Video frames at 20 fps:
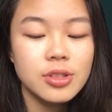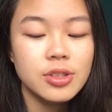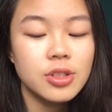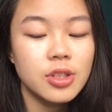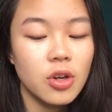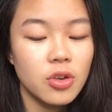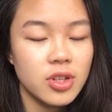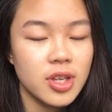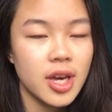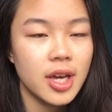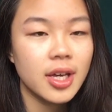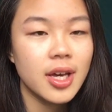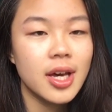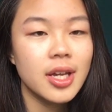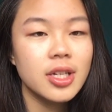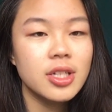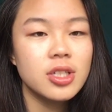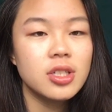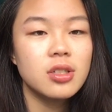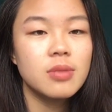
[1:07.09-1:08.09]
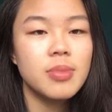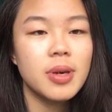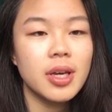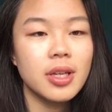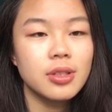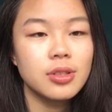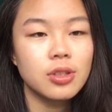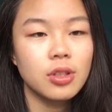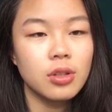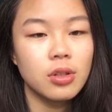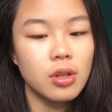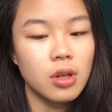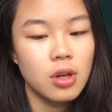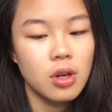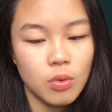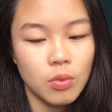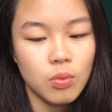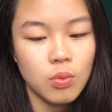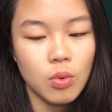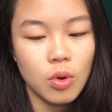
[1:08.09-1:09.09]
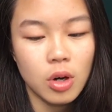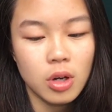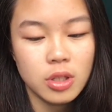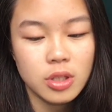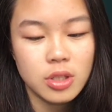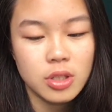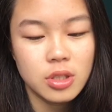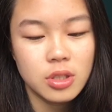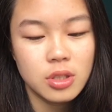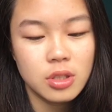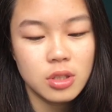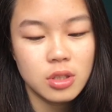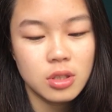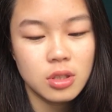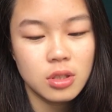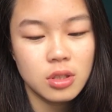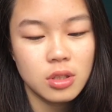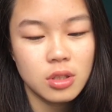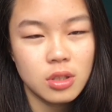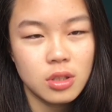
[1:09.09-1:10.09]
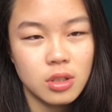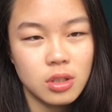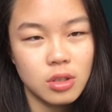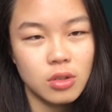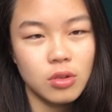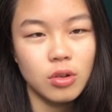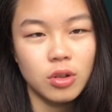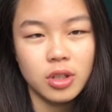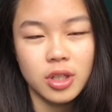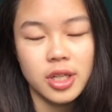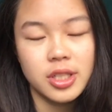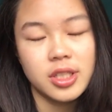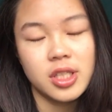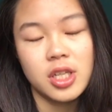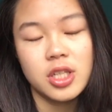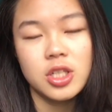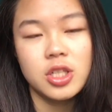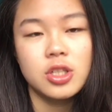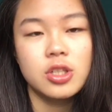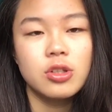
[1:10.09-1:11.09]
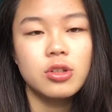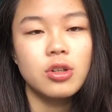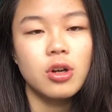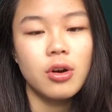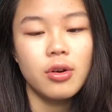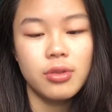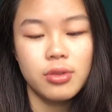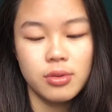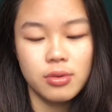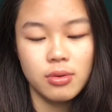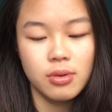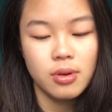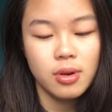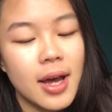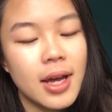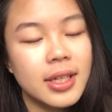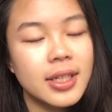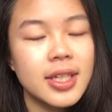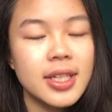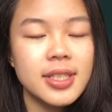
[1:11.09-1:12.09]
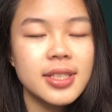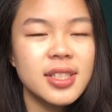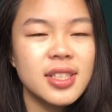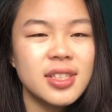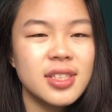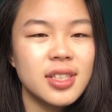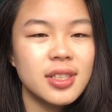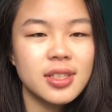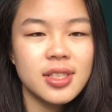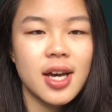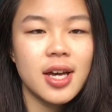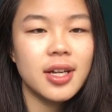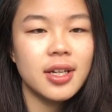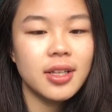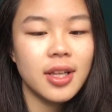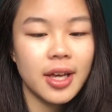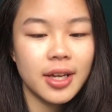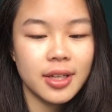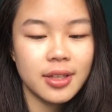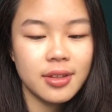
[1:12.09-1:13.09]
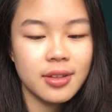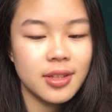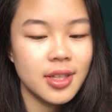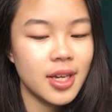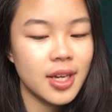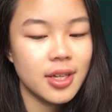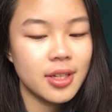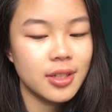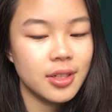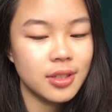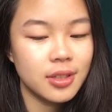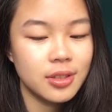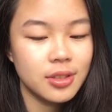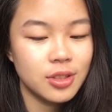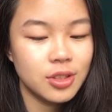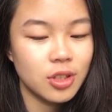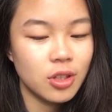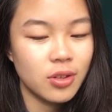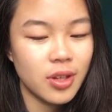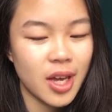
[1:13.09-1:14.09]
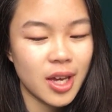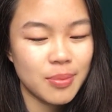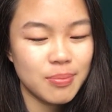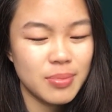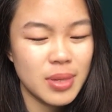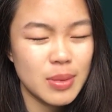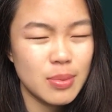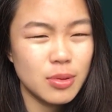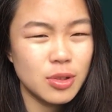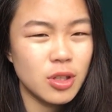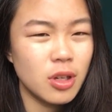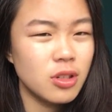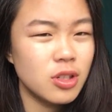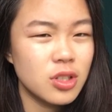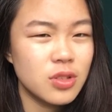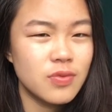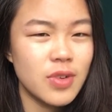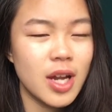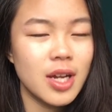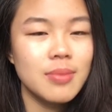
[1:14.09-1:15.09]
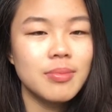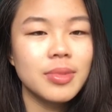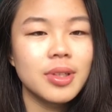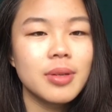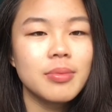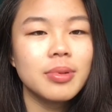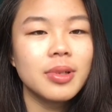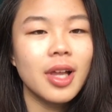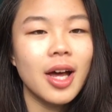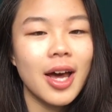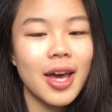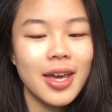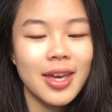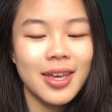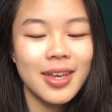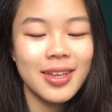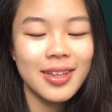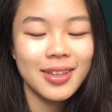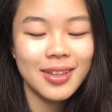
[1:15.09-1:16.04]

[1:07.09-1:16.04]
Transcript: So yeah, it kind of just depends on what organization you go through. I guess it's just kind of like there so that people don't just randomly apply.